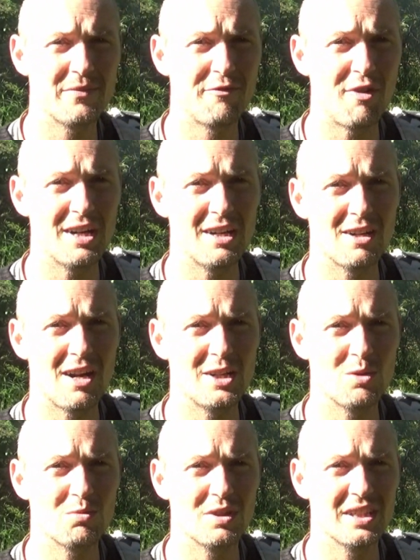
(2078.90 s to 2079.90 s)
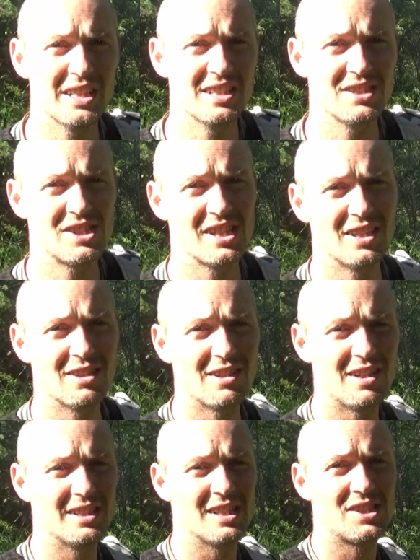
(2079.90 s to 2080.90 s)
Fire I don't really consider
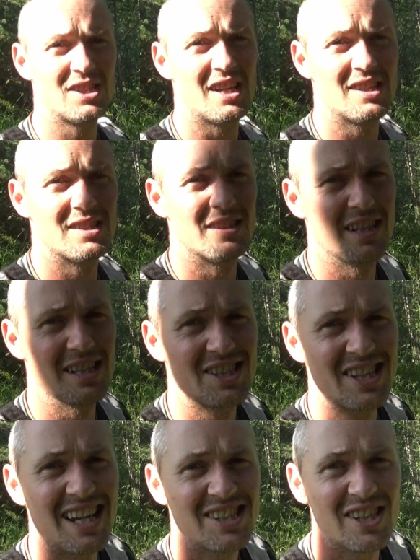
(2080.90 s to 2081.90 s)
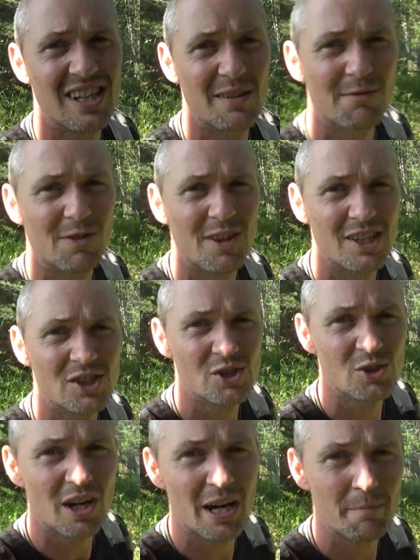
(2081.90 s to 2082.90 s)
a necessity for this
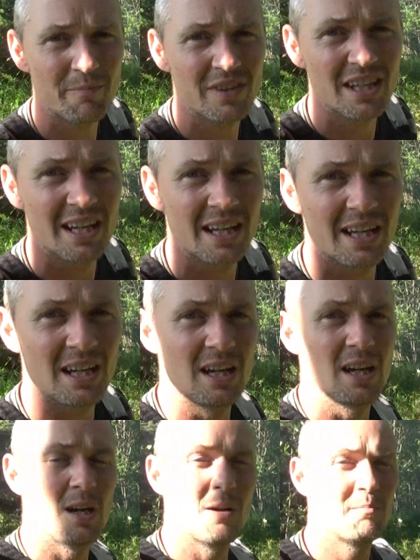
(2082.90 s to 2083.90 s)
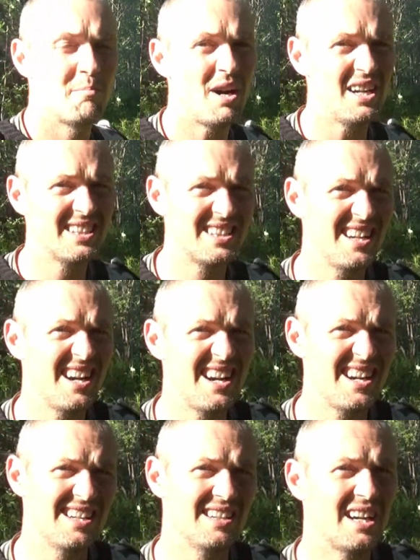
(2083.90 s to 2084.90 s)
trip. But
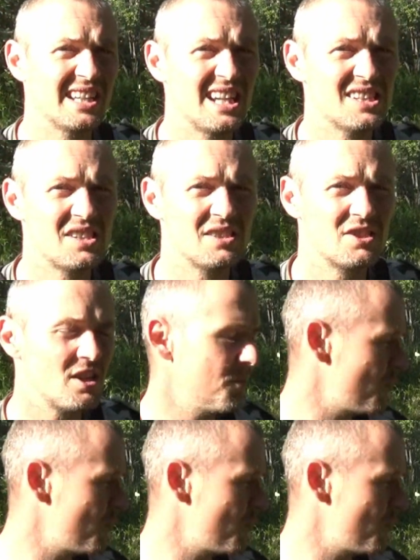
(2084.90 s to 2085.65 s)
I guess in some